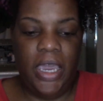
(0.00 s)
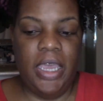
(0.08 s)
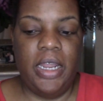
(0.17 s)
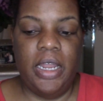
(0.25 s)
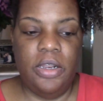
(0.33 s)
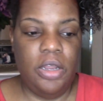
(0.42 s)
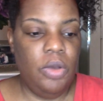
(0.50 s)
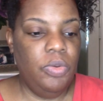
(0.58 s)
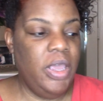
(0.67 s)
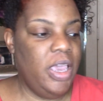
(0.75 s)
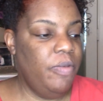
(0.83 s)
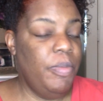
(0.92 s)
and I don't
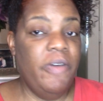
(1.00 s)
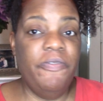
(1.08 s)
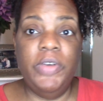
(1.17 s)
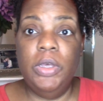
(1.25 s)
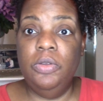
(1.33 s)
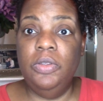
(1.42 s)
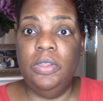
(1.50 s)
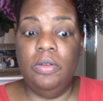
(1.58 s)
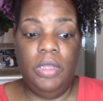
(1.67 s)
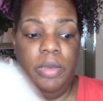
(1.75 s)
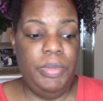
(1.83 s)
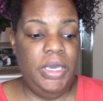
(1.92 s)
have my phone, so
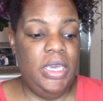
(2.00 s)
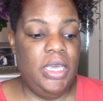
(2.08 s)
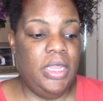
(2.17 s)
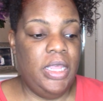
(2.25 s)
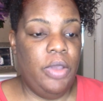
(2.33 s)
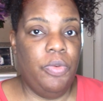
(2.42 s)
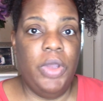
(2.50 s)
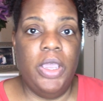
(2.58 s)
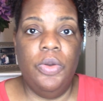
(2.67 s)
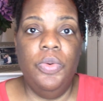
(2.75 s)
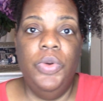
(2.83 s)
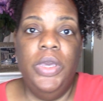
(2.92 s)
let me get that
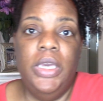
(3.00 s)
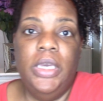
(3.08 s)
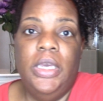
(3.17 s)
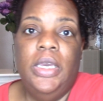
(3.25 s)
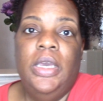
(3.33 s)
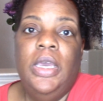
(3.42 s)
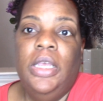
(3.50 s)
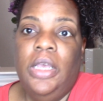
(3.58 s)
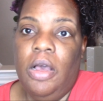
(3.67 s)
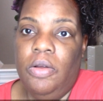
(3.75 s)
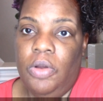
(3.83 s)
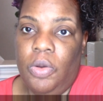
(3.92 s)
right quick.
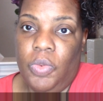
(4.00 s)
Hold on